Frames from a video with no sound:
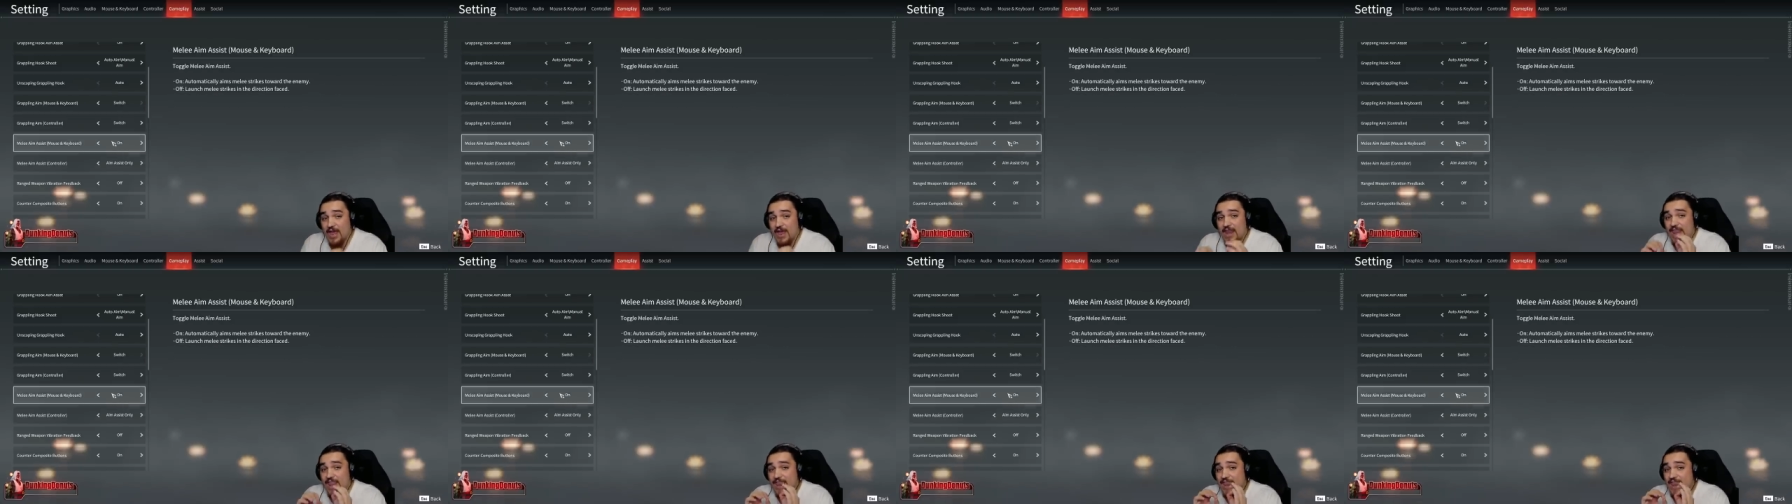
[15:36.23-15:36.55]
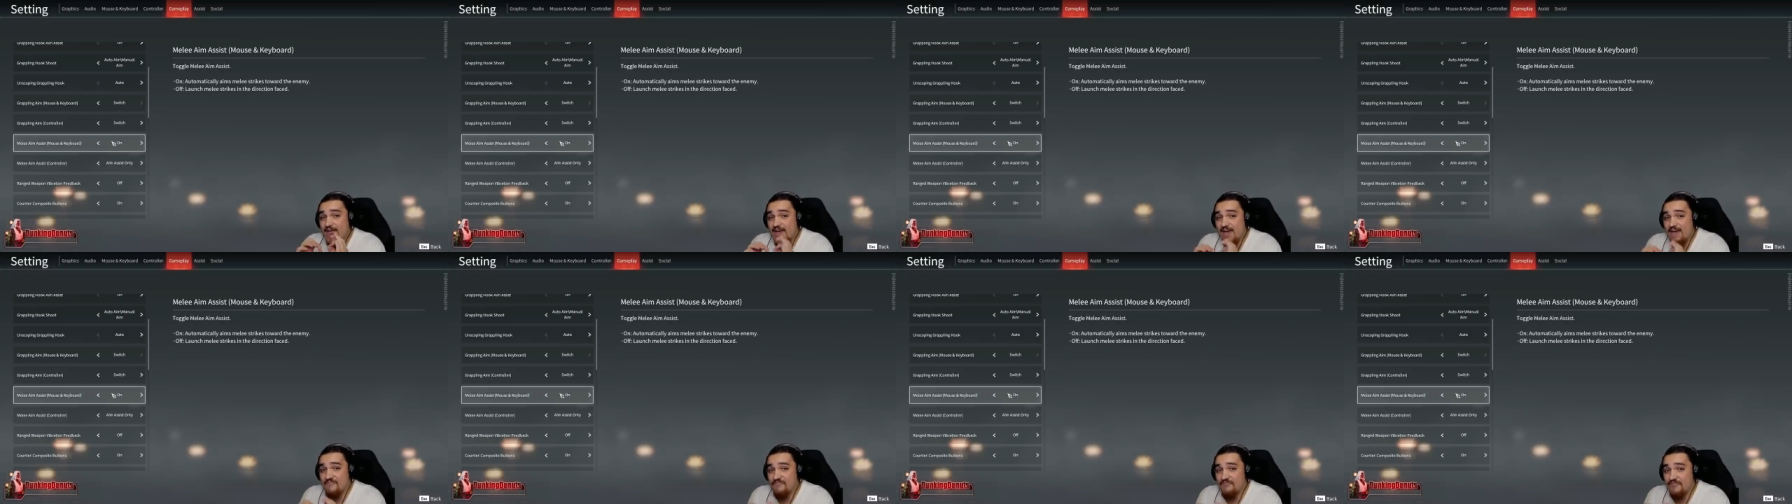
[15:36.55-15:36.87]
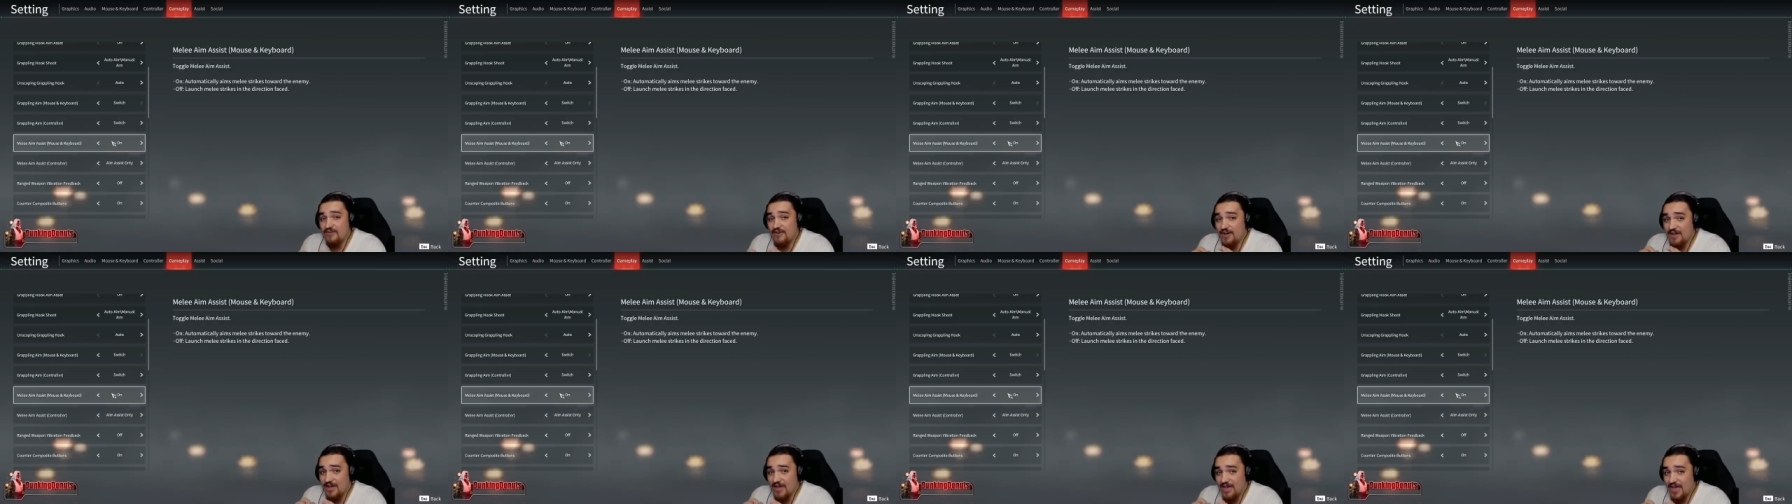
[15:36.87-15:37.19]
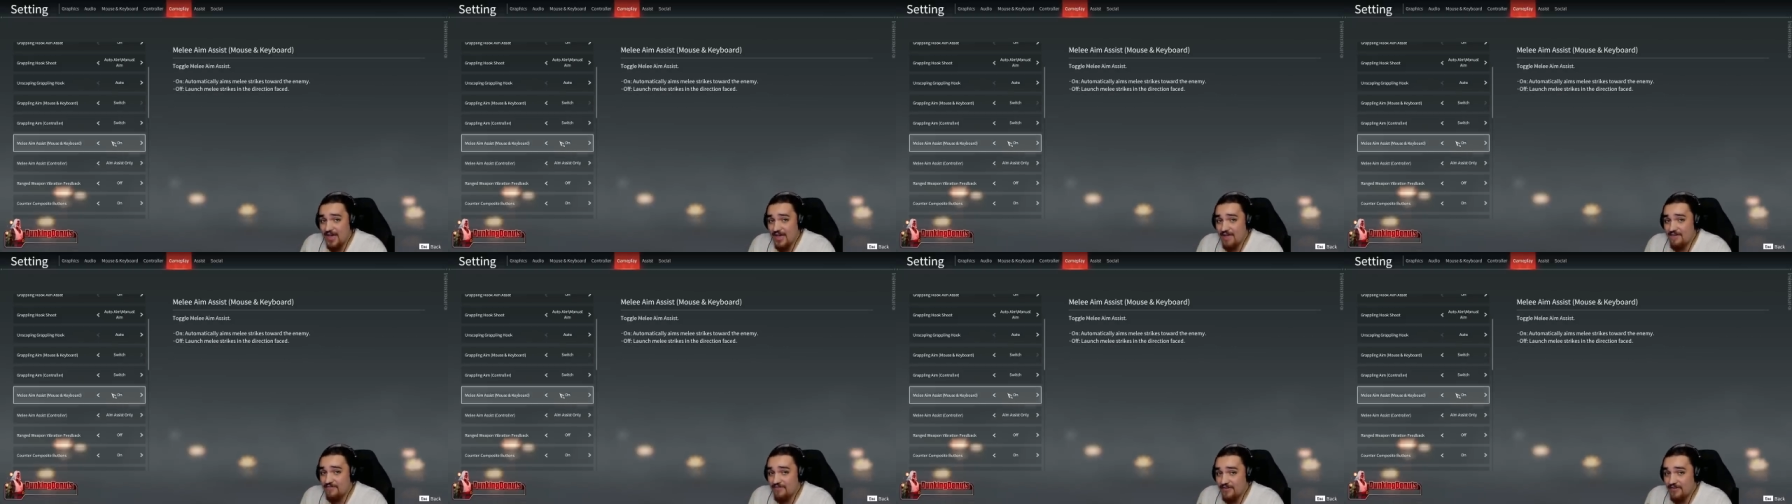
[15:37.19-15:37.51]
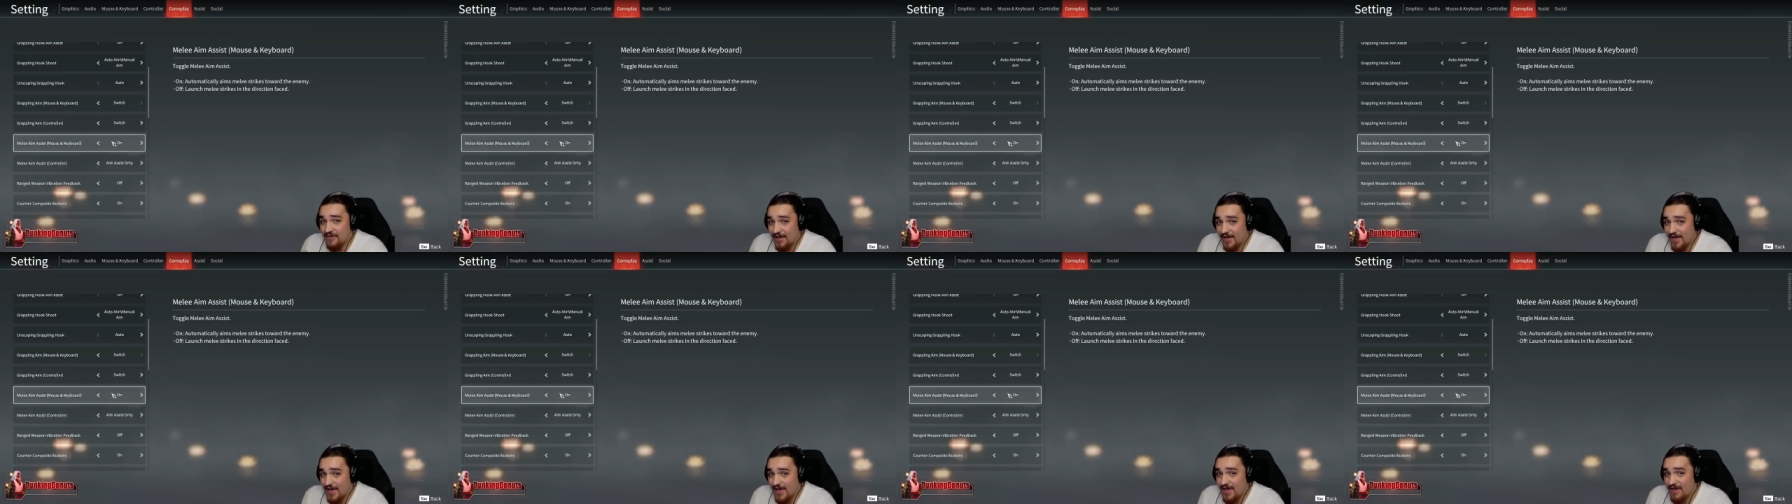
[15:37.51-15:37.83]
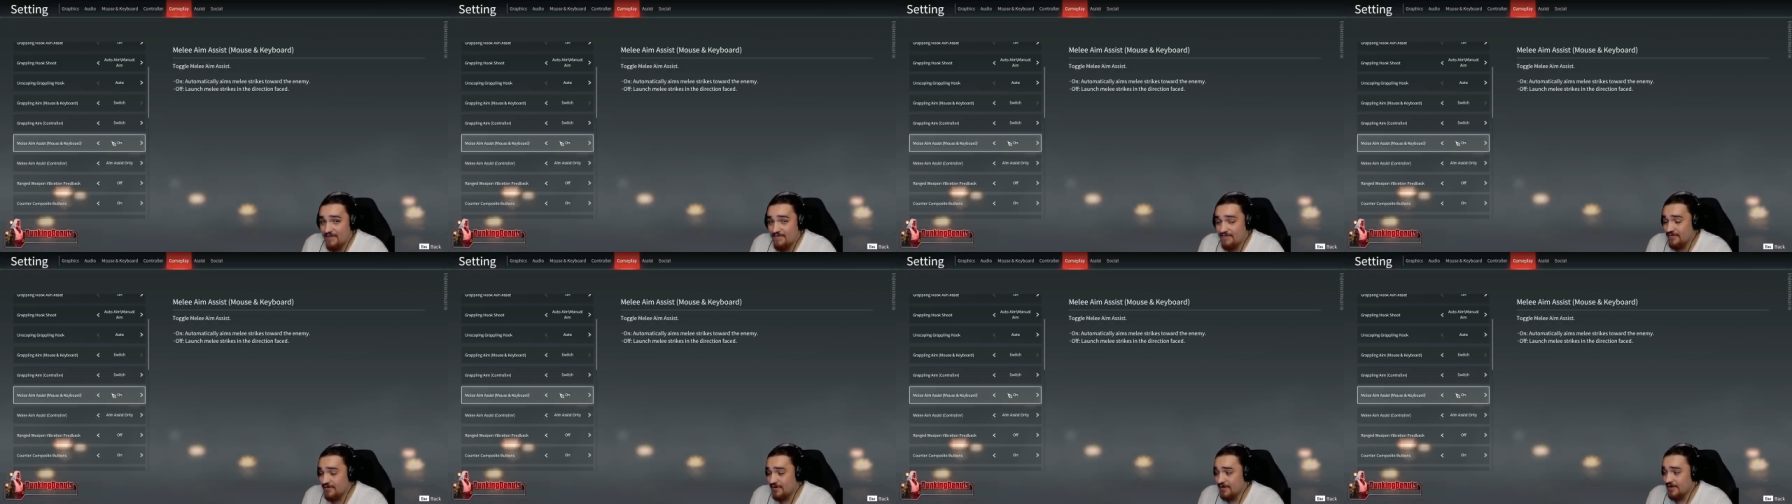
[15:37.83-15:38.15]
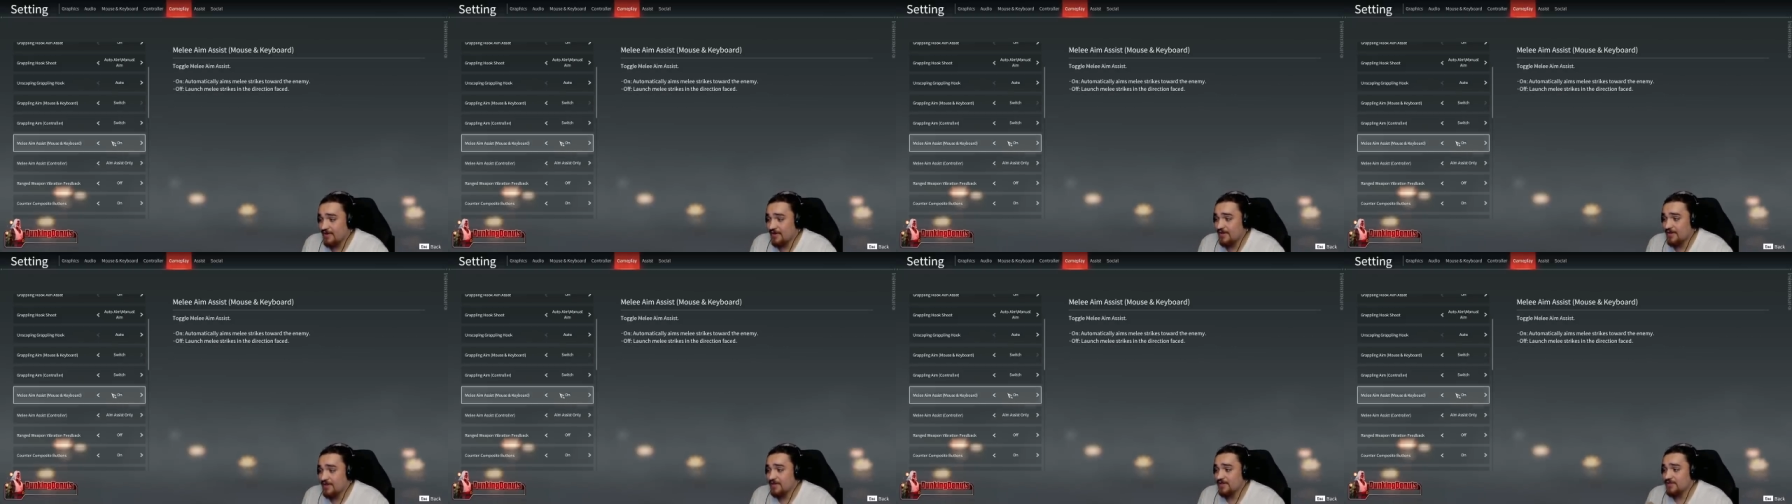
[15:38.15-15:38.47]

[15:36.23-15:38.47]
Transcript: never, ever, ever